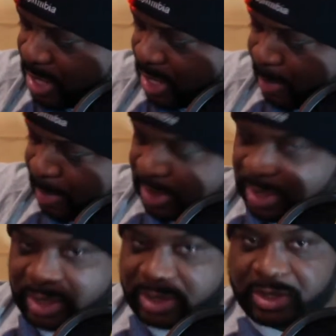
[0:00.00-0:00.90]
I got my
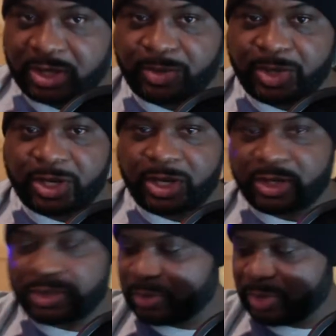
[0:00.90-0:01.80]
ticket stub on
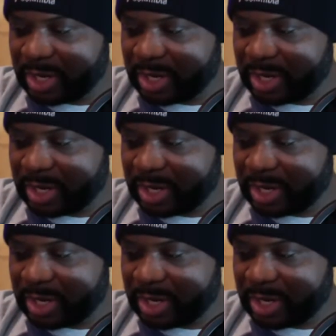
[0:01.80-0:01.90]
there too.